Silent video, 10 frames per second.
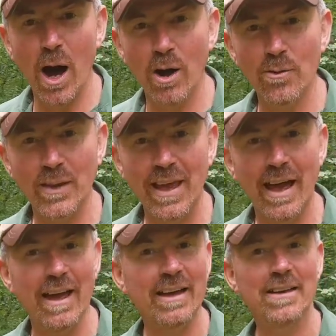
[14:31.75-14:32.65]
Over
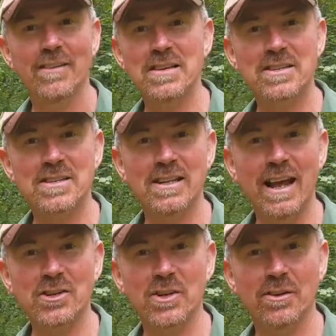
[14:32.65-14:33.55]
there, there's a
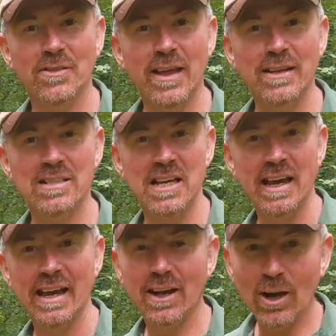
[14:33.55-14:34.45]
selection of things,
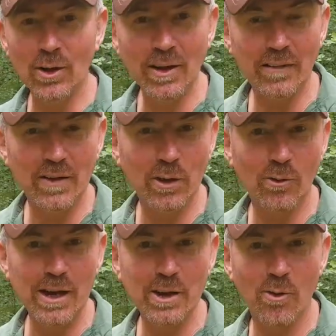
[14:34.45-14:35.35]
including the
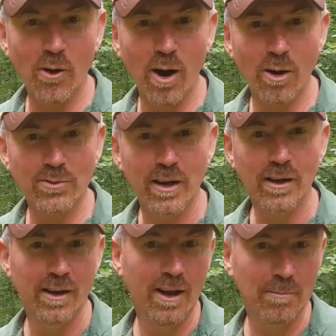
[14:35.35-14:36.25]
Greencraft
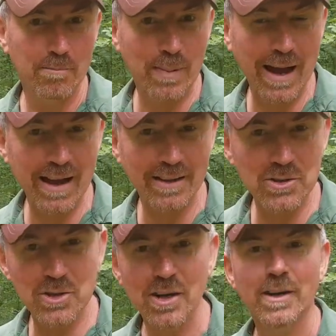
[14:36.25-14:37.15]

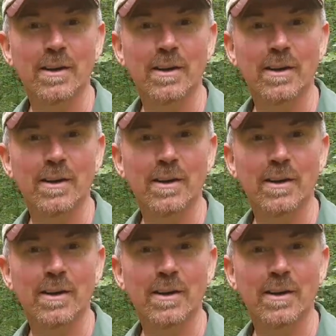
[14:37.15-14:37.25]
patch,